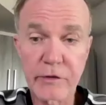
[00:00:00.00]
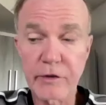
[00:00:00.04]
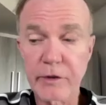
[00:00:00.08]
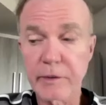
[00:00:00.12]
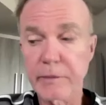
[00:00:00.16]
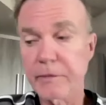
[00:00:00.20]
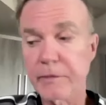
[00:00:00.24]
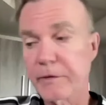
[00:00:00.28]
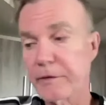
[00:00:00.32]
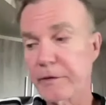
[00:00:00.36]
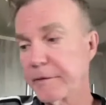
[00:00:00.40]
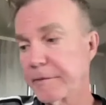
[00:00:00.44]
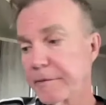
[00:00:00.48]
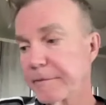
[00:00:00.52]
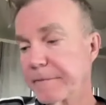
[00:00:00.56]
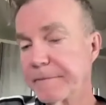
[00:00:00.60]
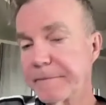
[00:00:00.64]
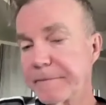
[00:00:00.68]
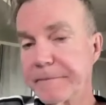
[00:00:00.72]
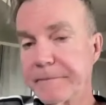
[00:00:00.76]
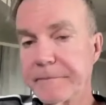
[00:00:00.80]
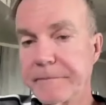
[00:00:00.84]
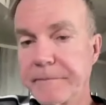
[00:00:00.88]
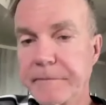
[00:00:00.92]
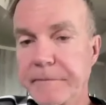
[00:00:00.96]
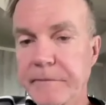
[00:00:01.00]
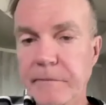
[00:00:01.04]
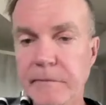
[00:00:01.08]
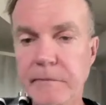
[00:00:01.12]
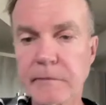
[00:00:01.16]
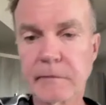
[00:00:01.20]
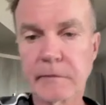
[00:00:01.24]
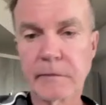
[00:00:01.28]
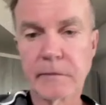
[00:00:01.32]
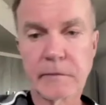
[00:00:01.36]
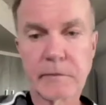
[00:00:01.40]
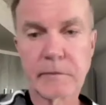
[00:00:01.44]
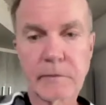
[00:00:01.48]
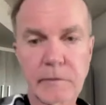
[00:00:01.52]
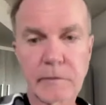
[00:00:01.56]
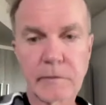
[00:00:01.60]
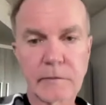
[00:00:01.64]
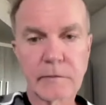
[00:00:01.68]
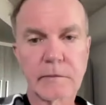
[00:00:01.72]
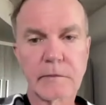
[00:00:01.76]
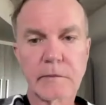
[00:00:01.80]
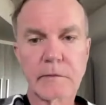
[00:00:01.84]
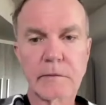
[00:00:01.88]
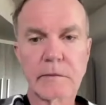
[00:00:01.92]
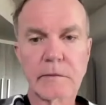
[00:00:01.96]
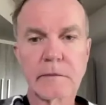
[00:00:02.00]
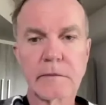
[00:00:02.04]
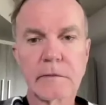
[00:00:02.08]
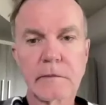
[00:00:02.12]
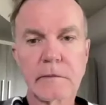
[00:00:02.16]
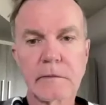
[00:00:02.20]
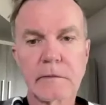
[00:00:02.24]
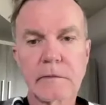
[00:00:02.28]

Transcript: monogamous relationships. And we, from that